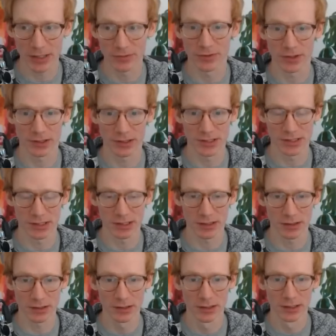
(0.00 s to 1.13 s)
cards in
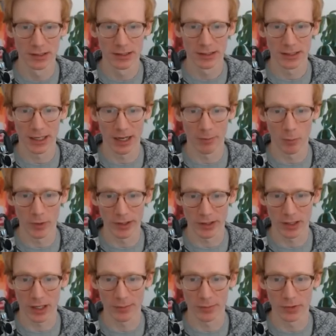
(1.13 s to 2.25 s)
here when
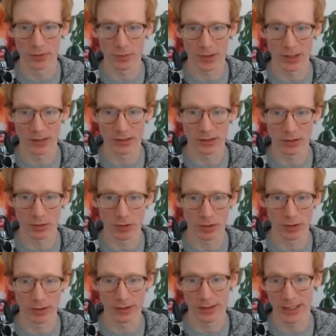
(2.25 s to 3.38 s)
comboed well
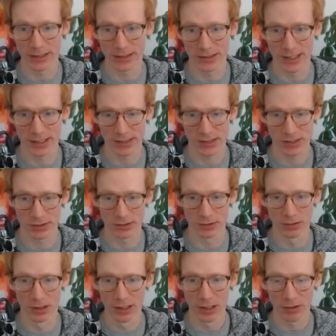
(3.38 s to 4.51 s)
or in deck. So
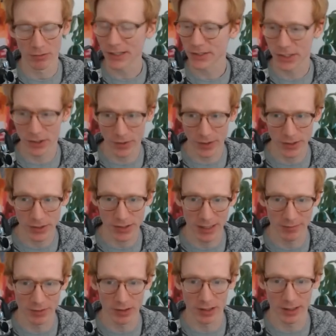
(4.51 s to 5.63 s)
Rescue, I used to
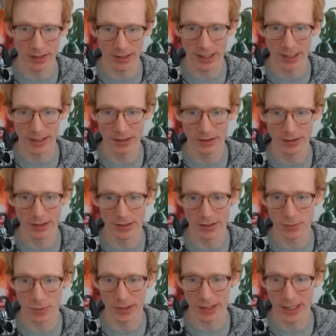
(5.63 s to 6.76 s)
have a lot higher. It is
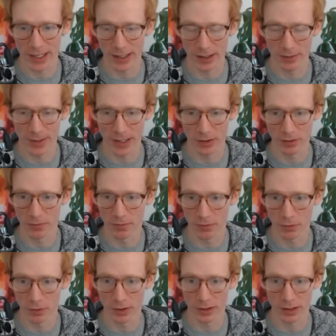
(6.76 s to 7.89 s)
one of the higher power
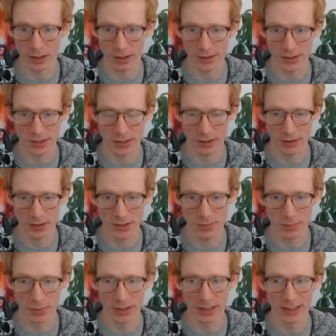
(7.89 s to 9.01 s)
4 cost cards,
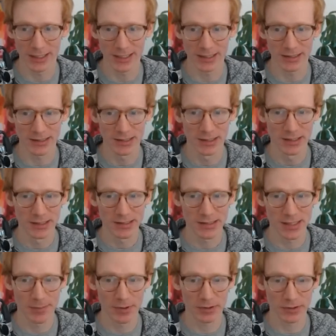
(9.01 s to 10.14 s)
but it
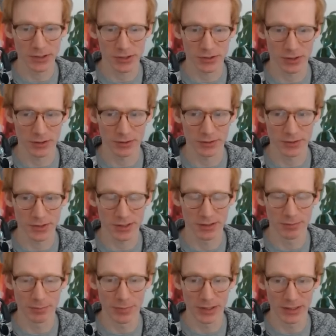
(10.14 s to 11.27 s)
typically struggles a
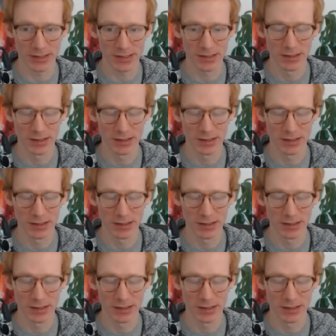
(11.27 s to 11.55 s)
bit